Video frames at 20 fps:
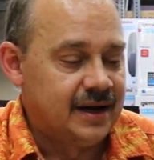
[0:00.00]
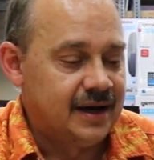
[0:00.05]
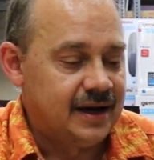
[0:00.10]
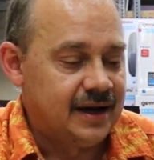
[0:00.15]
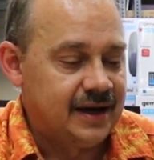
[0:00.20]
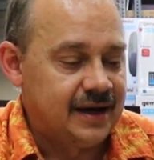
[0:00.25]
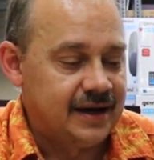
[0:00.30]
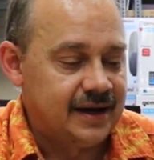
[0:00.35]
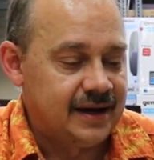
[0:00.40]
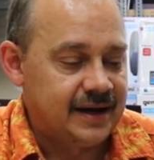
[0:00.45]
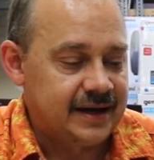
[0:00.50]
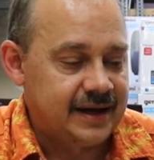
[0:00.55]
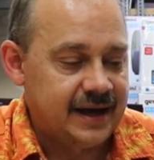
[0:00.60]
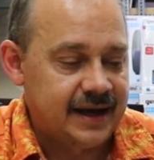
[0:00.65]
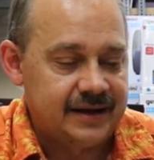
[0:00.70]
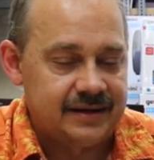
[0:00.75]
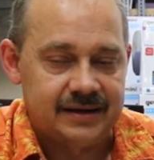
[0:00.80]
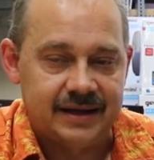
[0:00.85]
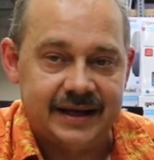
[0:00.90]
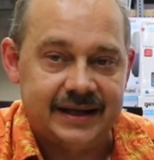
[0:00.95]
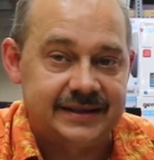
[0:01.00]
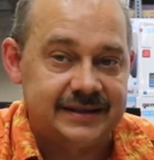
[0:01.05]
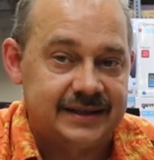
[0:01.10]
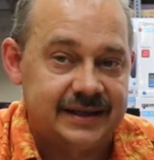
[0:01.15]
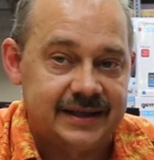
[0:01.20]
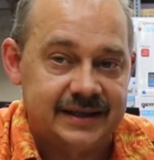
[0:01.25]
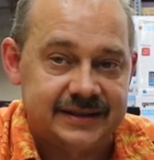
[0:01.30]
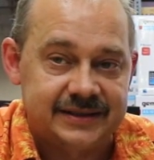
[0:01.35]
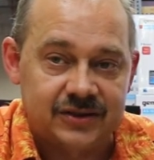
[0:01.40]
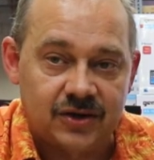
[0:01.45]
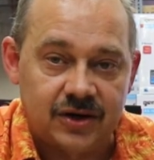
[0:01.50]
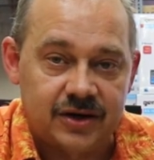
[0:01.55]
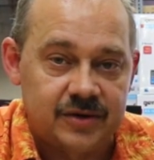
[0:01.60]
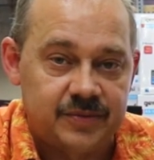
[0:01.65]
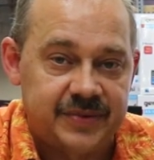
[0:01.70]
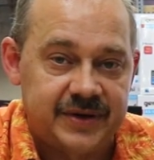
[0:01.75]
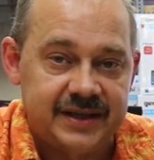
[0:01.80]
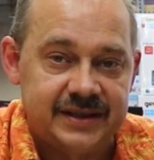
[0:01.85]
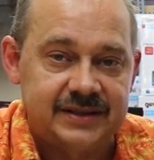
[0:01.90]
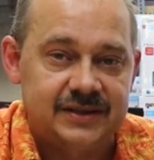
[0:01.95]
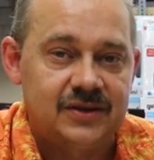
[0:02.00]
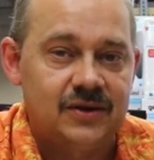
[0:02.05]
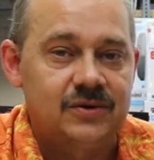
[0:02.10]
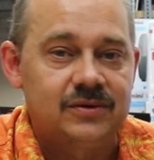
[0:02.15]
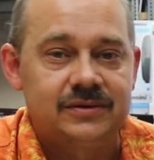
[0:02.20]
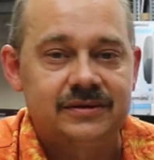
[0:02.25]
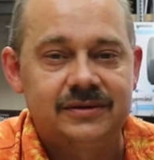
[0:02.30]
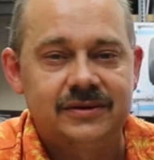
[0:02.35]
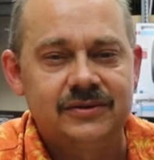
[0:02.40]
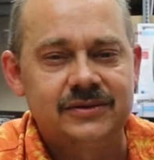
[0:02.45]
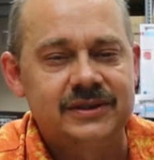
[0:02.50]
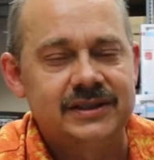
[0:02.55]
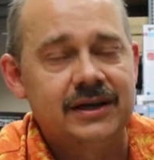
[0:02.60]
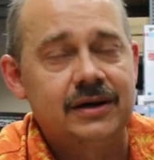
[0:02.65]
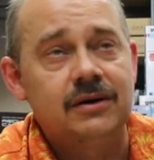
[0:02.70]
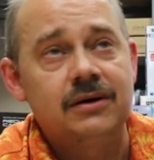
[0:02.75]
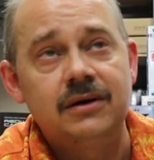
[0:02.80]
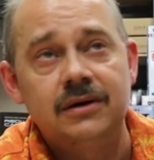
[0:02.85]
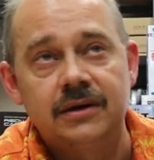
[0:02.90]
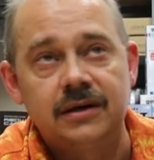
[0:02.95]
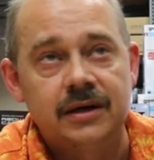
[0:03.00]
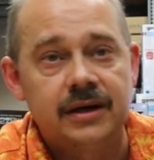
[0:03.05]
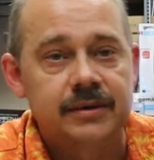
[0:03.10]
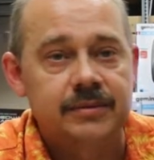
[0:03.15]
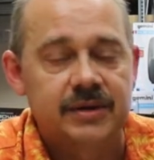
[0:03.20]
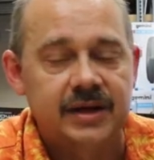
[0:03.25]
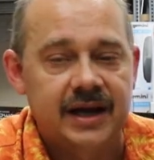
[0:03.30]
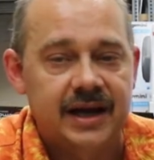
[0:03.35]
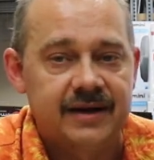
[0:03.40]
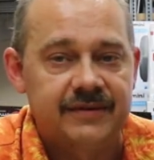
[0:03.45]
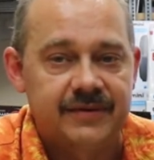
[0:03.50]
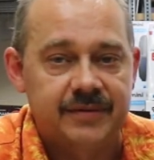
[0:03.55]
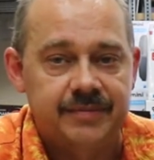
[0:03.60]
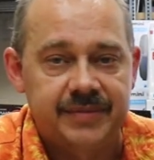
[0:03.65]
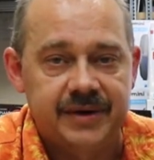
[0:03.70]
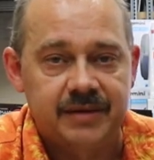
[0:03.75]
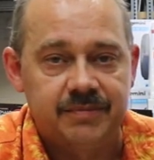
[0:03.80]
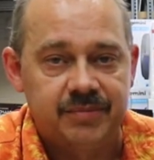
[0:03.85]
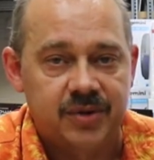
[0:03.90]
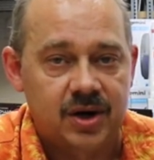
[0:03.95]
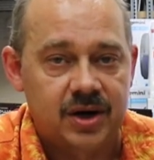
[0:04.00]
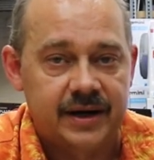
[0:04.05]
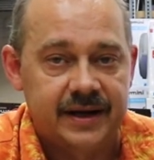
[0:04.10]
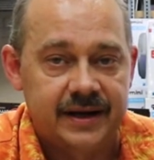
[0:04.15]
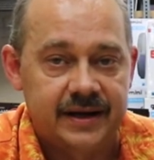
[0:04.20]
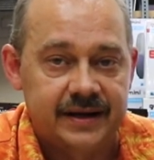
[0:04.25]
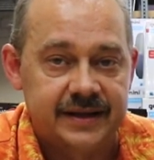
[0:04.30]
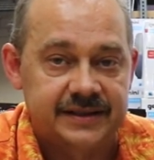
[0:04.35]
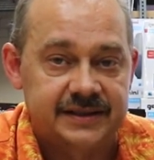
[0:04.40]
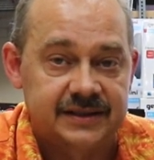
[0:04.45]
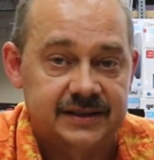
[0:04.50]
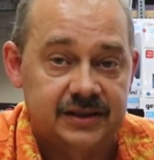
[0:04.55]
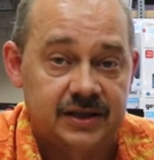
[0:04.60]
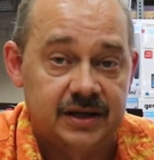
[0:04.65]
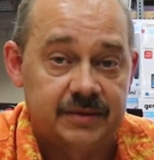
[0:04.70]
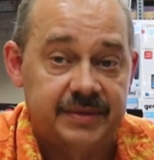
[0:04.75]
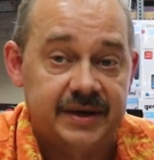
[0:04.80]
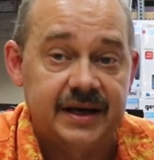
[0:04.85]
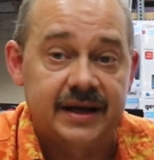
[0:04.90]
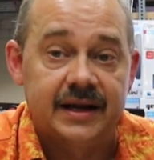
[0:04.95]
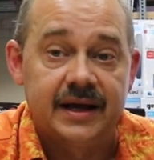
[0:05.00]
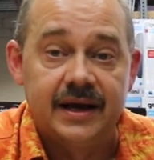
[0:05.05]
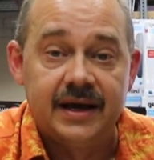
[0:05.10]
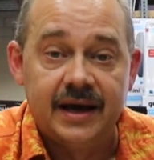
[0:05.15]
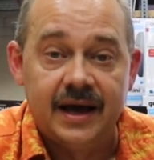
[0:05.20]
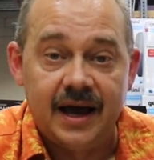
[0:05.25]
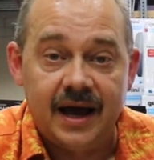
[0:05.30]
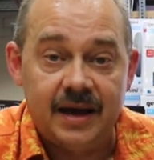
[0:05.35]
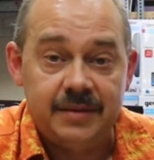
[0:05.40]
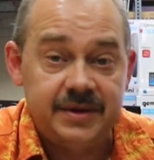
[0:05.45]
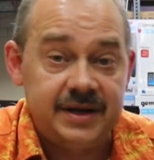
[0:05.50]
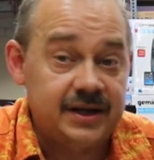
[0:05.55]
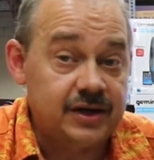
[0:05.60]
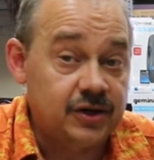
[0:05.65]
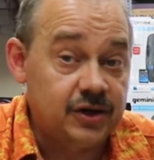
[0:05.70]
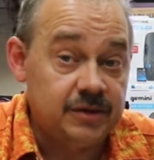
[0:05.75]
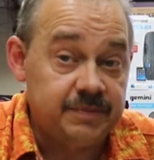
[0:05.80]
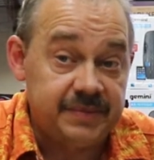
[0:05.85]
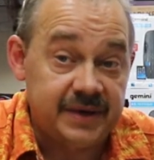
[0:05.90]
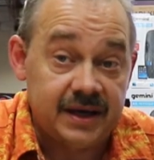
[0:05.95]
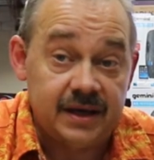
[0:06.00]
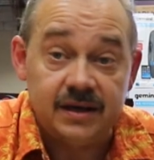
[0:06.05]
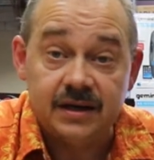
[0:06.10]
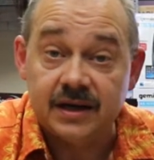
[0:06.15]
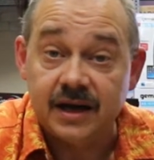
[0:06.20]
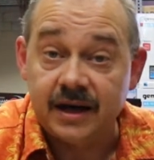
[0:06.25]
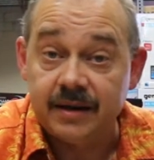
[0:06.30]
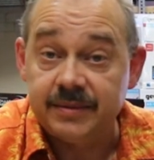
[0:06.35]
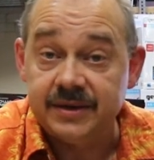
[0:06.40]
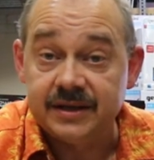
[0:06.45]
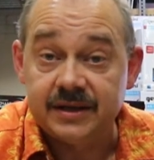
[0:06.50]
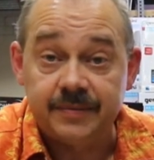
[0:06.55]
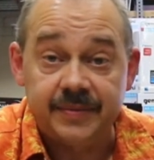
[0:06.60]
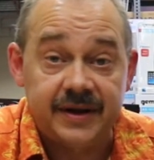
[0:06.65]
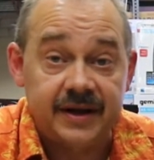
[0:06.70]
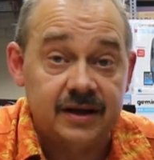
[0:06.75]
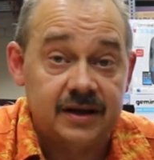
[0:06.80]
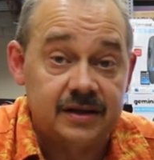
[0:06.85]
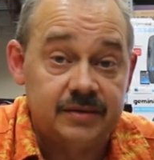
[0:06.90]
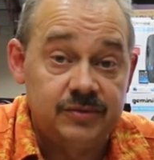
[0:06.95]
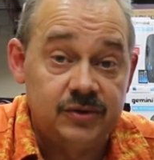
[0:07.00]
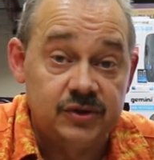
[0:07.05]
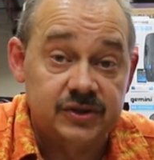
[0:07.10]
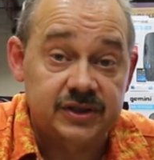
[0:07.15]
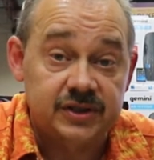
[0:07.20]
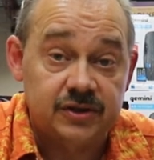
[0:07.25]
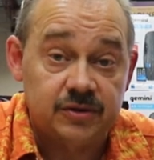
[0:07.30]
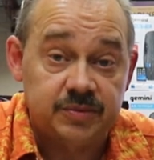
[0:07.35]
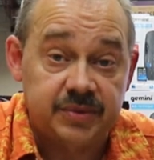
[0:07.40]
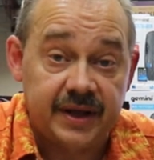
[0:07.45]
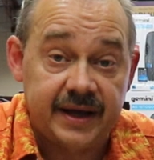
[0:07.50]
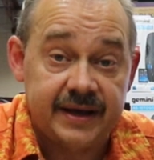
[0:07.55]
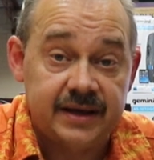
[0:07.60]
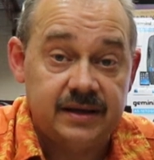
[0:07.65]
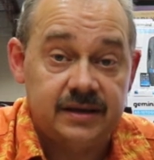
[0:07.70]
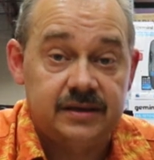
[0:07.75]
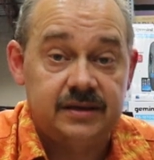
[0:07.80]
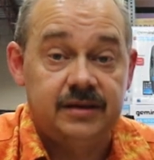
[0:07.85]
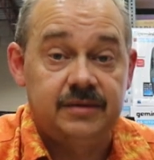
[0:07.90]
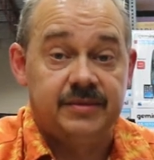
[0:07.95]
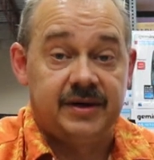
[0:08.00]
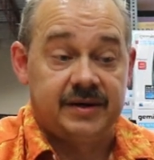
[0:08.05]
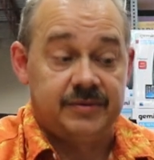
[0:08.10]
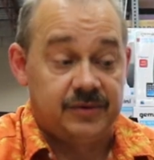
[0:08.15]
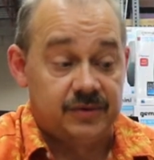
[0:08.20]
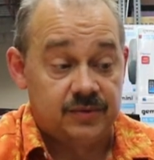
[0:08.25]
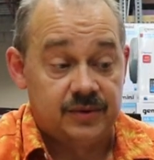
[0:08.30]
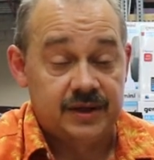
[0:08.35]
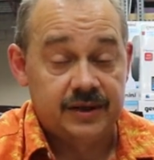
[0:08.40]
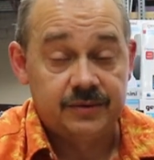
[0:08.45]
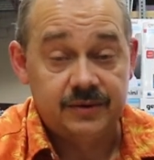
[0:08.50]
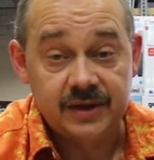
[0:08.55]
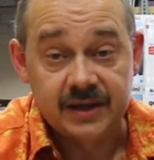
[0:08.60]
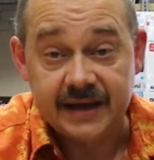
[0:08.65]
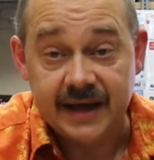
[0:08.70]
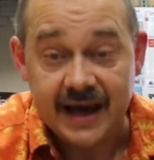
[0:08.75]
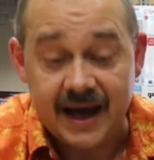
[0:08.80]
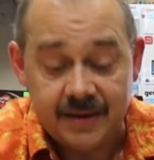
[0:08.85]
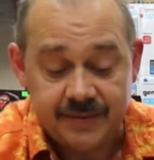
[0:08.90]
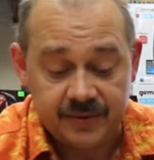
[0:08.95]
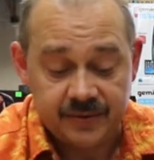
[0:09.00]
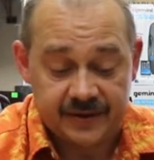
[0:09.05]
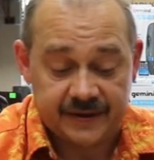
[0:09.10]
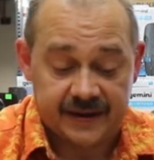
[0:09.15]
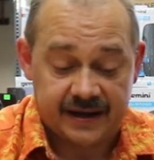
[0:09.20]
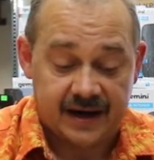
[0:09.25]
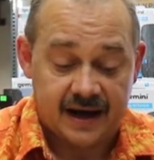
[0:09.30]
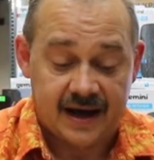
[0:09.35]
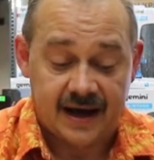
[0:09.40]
Uh, again, it's a starter piece. Don't don't say. Oh, I'm going to have a big party and this is going to be it. I mean, it could be. I mean, depending on the music you're playing, you might be really, really happy with it.